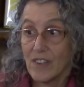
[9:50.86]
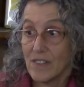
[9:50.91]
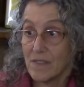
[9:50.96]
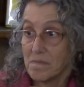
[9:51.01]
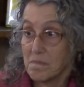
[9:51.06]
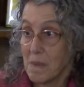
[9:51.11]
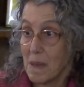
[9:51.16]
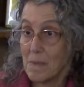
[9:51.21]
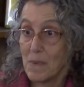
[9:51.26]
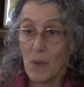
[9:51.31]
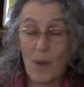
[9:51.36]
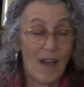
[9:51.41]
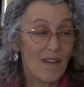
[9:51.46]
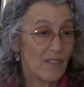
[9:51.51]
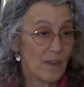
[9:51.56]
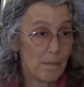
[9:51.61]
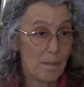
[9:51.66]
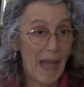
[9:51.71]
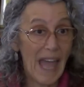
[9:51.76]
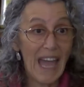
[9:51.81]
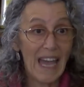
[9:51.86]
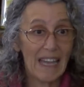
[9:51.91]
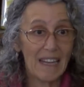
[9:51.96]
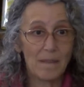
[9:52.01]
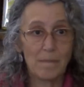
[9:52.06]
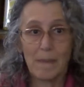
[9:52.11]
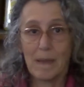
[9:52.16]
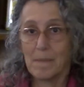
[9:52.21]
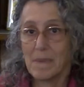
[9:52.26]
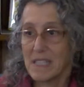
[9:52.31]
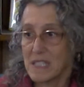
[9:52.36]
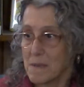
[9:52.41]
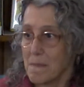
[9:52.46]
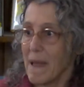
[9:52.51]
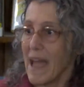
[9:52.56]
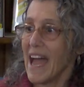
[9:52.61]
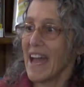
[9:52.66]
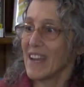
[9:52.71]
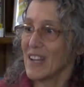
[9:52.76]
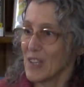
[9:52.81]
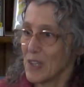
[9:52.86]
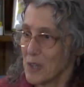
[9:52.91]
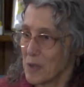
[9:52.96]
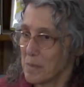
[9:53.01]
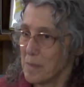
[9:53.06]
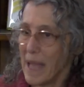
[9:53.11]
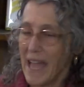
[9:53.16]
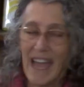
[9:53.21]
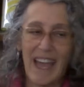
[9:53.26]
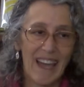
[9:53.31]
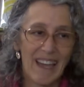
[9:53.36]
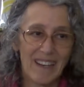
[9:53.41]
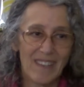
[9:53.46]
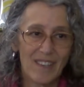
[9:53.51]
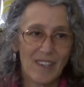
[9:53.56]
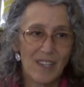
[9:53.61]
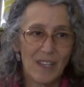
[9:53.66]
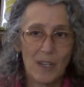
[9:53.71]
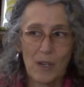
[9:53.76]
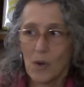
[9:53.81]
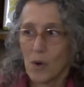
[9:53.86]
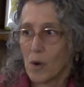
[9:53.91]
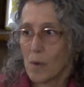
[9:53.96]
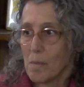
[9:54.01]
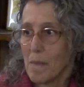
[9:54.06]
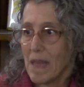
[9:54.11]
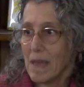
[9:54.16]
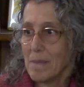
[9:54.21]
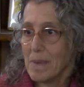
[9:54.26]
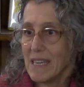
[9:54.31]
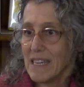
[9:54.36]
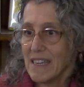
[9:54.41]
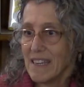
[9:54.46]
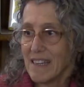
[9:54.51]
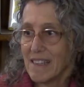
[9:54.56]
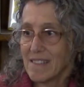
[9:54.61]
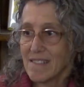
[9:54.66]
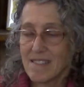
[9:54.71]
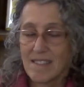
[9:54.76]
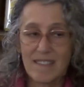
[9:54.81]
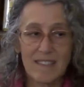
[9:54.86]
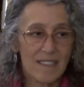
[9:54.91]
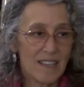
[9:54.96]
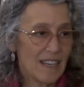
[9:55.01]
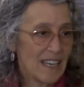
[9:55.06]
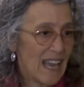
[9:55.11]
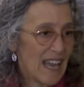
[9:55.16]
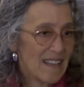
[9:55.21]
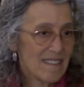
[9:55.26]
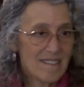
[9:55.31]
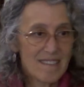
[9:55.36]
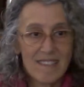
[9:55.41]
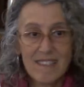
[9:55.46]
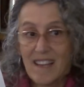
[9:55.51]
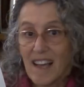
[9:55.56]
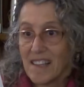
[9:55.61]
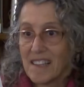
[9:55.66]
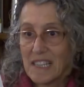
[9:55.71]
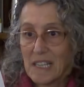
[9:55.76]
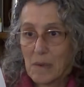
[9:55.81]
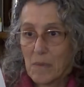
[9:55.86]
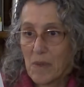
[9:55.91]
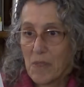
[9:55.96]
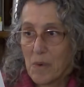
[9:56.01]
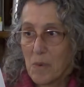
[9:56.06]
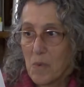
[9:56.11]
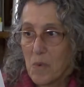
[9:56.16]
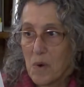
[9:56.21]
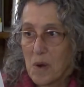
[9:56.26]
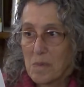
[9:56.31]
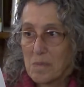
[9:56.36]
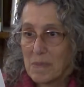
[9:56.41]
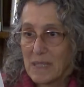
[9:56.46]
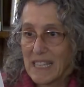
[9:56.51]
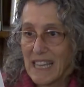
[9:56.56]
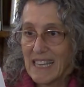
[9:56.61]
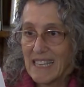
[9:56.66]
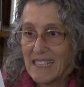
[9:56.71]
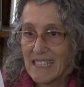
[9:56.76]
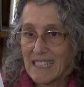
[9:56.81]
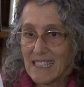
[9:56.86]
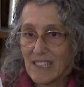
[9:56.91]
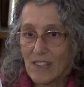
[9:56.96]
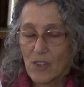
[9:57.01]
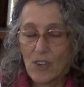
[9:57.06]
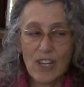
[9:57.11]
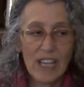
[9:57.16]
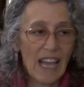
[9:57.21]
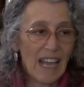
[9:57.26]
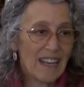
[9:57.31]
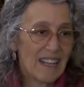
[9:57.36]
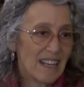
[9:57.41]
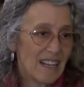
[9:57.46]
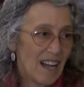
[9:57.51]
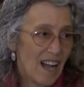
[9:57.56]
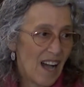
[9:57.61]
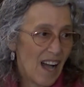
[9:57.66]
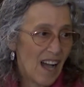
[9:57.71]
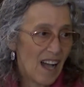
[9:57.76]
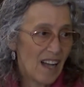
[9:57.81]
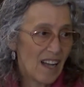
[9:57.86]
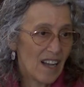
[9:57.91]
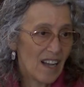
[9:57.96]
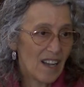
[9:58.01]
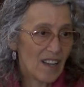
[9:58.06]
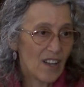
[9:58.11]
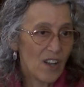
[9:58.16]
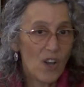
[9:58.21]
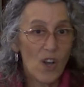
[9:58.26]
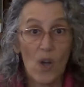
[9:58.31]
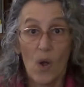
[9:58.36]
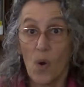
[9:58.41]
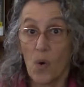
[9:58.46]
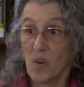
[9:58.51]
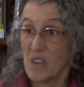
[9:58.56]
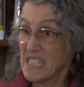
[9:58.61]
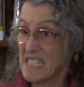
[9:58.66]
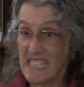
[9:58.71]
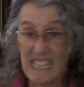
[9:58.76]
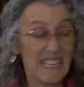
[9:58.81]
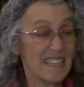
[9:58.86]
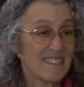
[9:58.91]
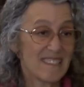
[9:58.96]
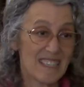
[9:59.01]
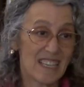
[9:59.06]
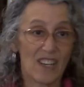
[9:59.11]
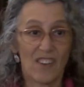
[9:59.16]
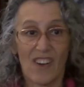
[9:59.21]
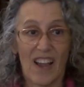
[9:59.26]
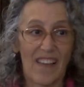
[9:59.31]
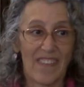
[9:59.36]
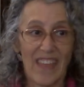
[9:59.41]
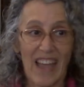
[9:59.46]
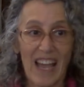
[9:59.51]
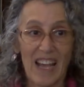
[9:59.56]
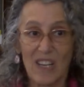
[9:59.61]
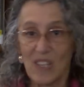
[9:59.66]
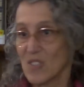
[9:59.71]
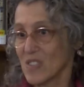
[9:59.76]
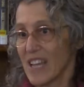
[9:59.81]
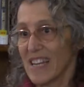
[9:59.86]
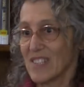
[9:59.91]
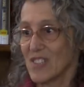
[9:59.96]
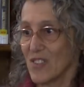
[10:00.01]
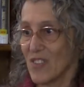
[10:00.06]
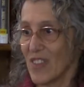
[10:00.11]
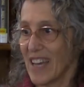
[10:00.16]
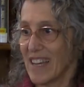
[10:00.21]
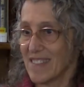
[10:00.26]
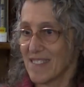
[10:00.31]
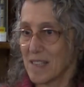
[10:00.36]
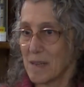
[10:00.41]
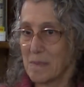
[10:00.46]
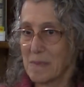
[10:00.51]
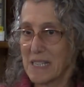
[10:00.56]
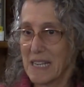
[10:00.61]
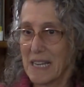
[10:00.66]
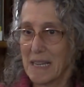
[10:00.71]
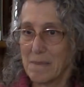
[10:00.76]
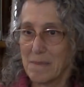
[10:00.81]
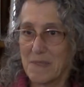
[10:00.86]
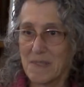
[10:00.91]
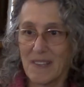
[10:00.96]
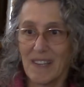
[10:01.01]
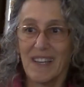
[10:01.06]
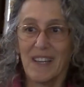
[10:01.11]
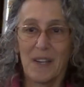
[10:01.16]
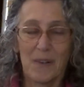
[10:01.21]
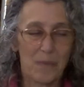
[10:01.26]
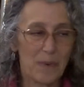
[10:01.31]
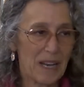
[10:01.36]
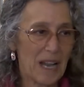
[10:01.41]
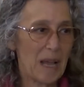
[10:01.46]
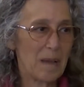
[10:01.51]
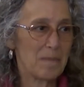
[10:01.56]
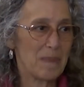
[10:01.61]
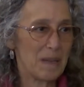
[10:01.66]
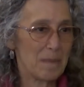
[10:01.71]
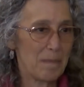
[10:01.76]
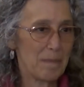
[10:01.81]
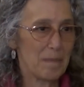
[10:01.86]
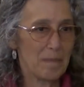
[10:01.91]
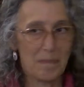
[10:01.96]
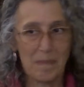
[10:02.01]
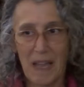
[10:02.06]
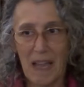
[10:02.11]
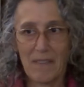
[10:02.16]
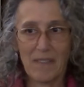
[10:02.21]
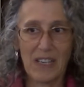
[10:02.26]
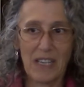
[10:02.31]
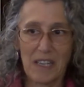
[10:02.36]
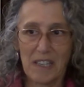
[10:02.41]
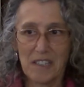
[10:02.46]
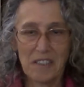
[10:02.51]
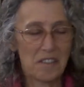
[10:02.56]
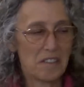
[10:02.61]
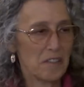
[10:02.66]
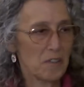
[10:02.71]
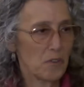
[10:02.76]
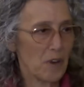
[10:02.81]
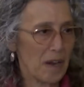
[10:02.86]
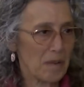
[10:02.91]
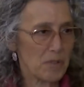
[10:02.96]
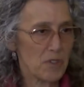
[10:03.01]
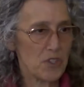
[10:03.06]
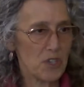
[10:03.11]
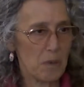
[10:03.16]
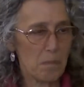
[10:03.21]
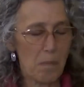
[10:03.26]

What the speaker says: maybe you have a pet, maybe it's patting your pet, or maybe it's, again, snuggling with a warm blanket, or getting a hug, or dancing around the house. I do that sometimes when I'm having a grouchy